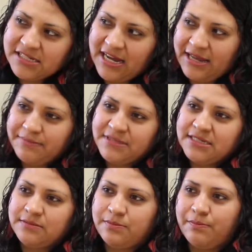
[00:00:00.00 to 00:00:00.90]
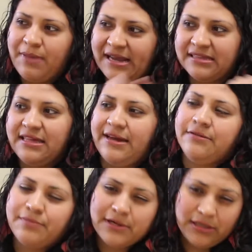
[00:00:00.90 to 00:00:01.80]
times back
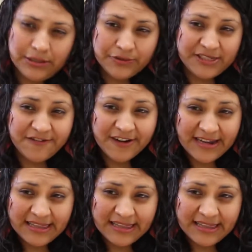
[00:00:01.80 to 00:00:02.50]
then were a little different,